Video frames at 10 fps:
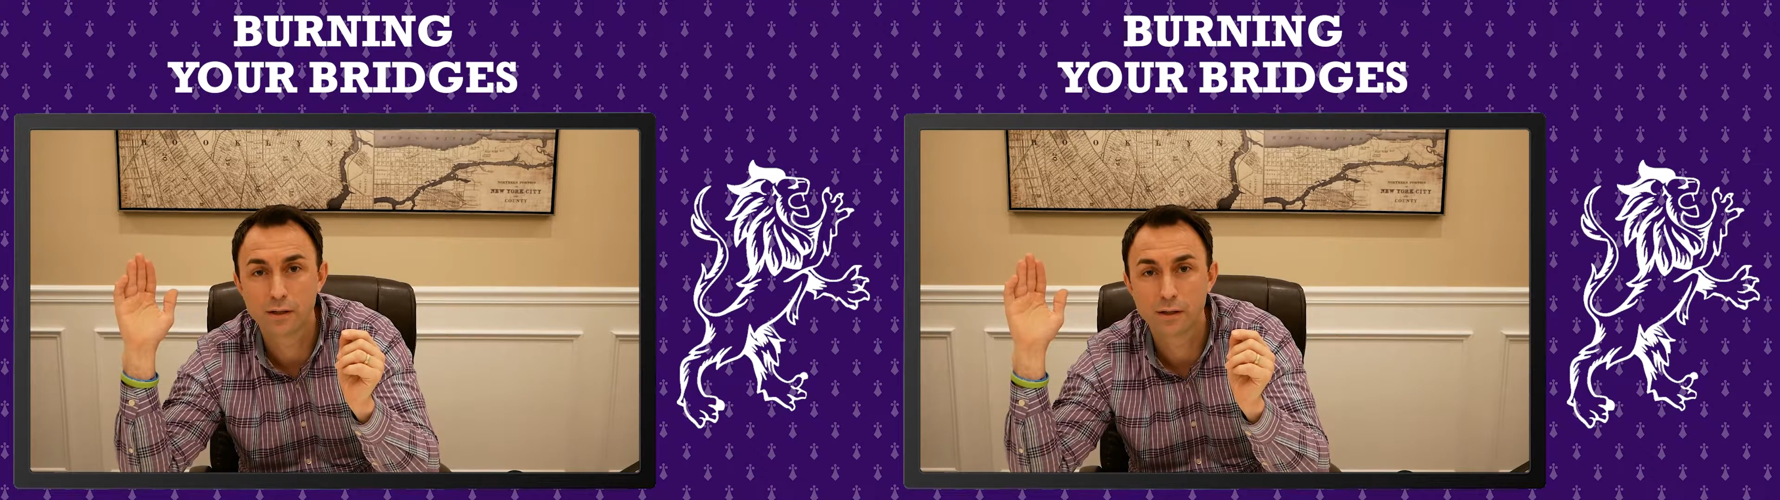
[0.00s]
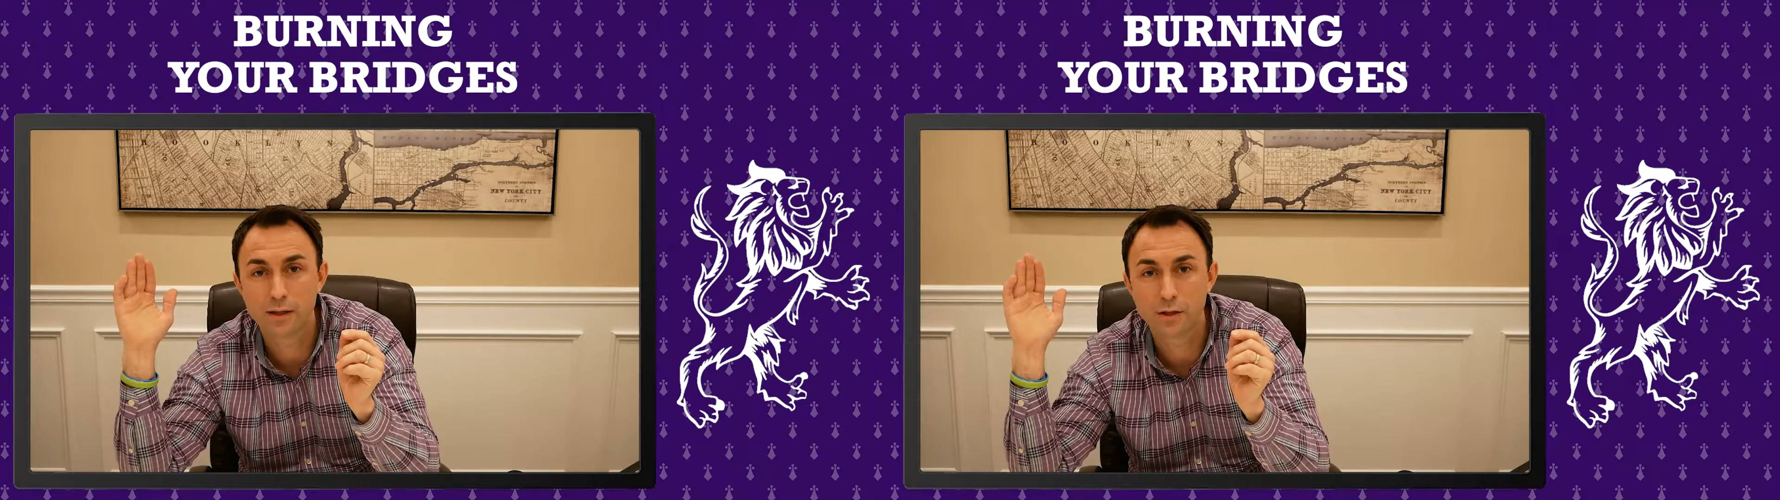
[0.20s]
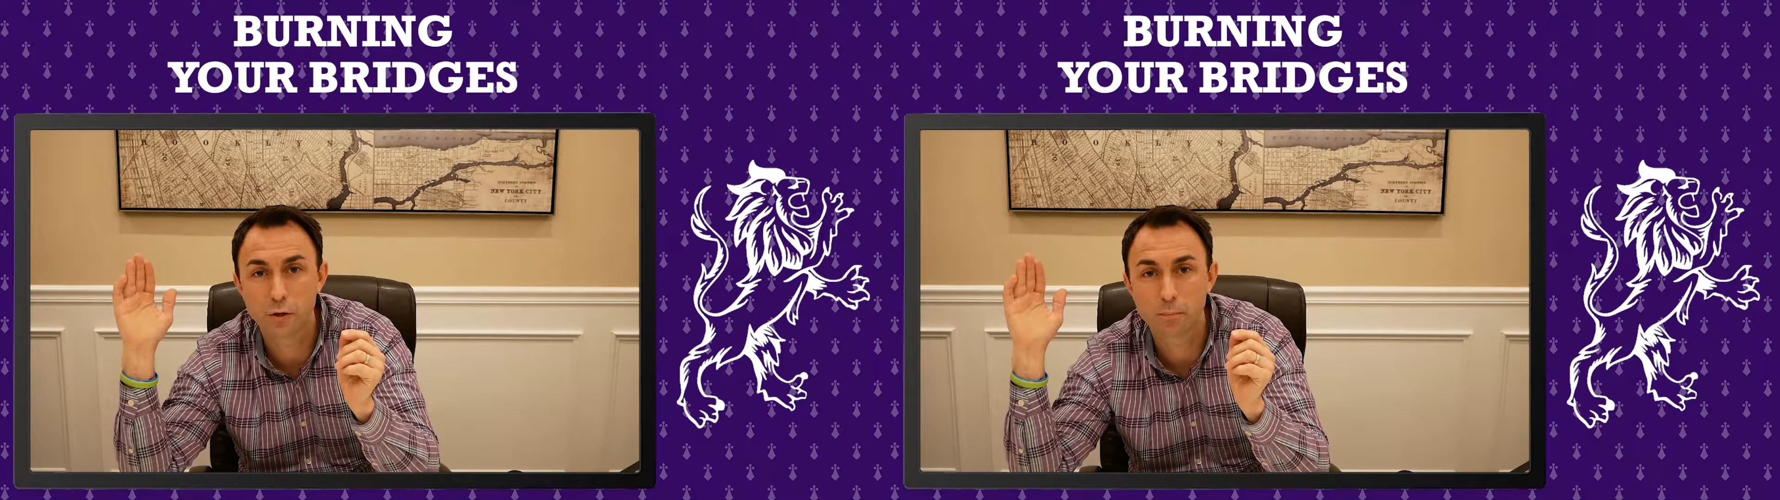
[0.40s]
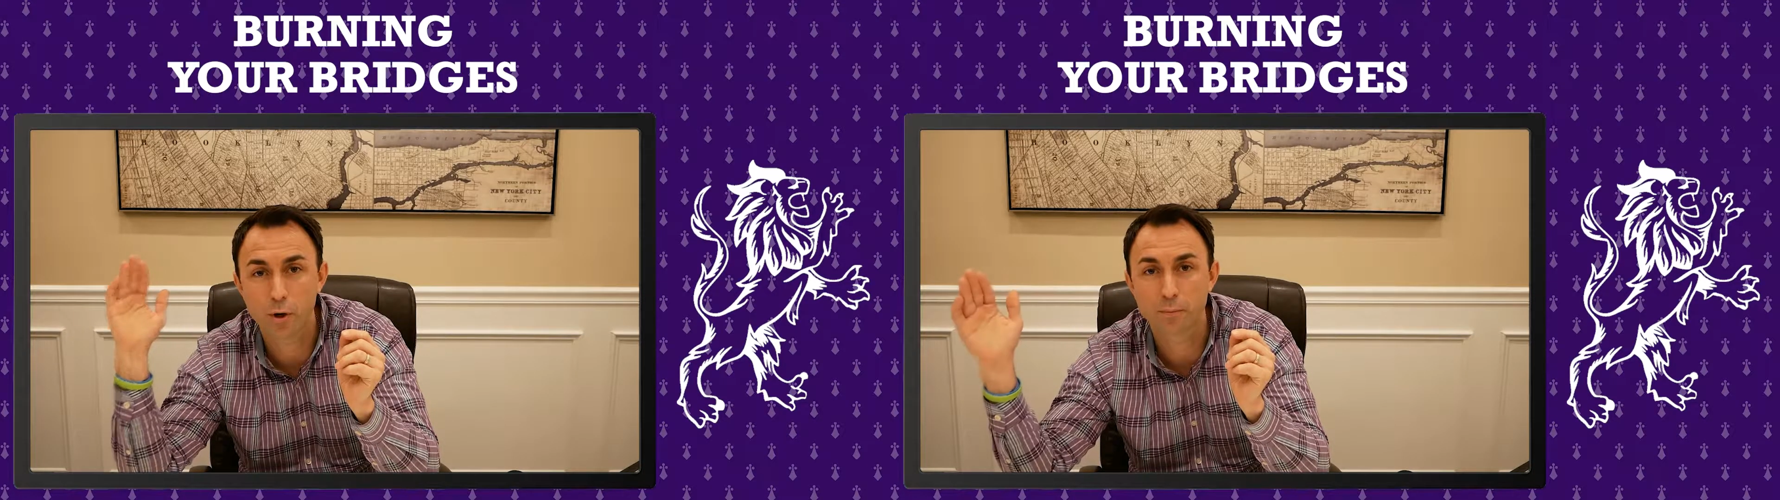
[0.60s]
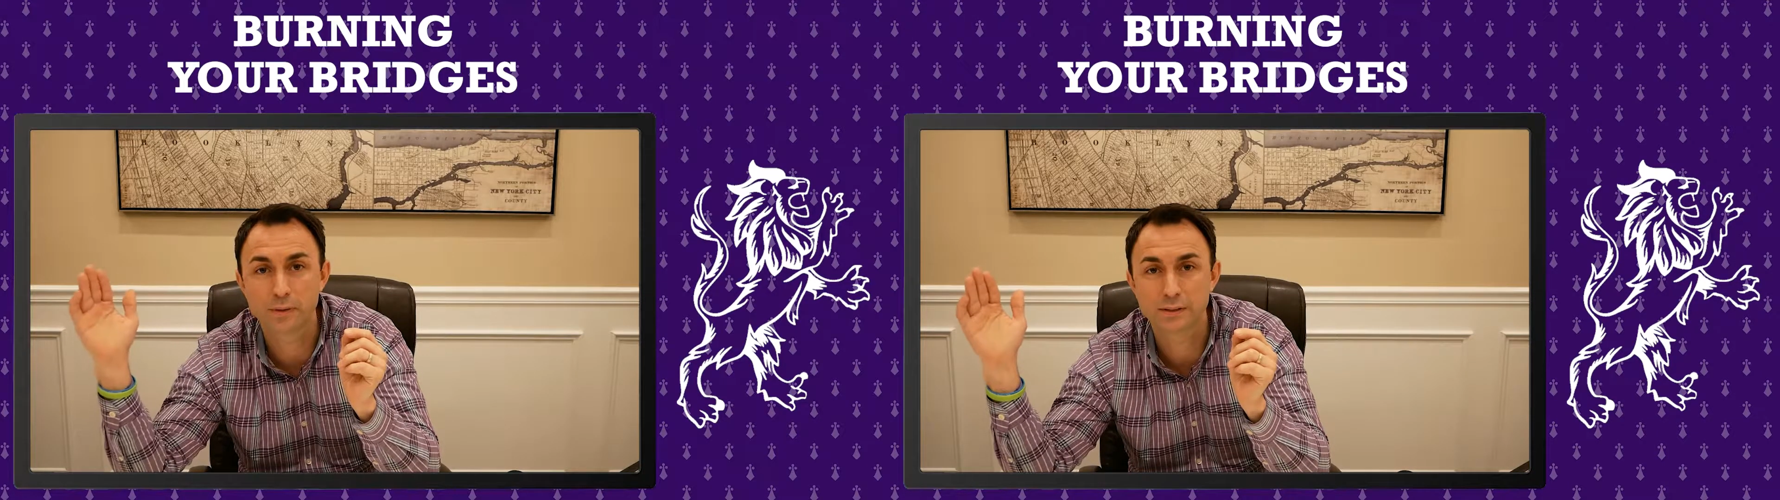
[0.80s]
in your
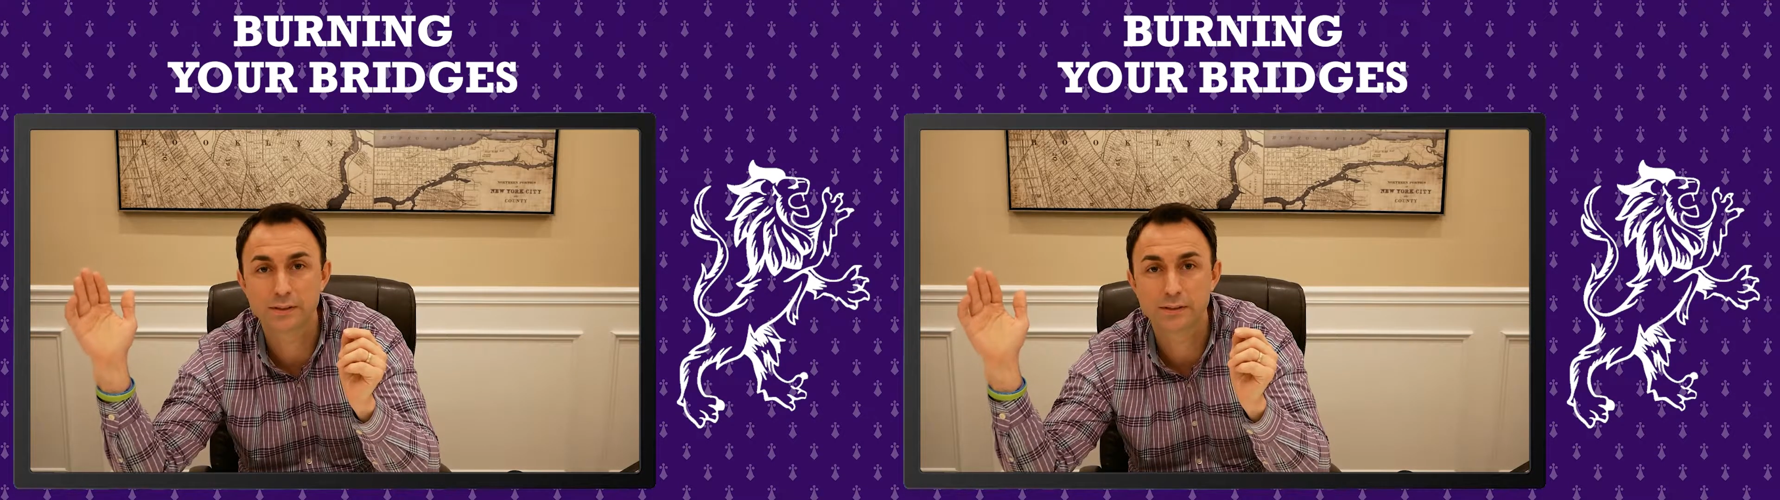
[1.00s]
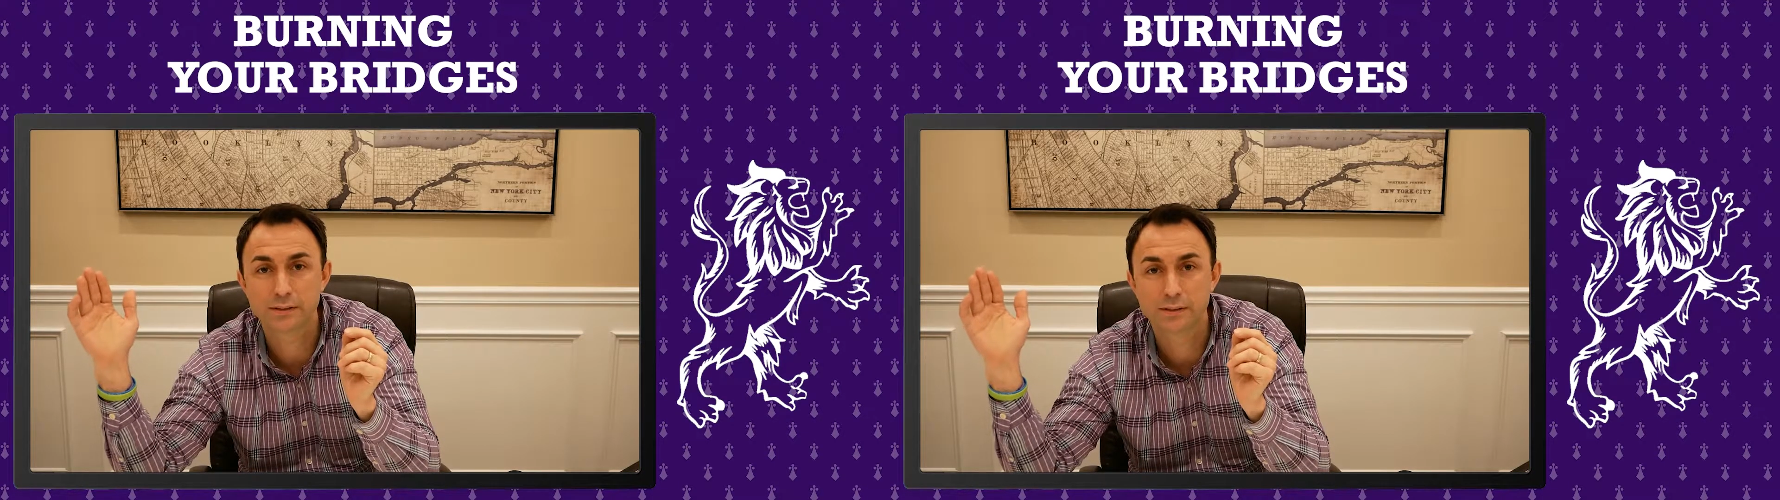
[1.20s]
purpose,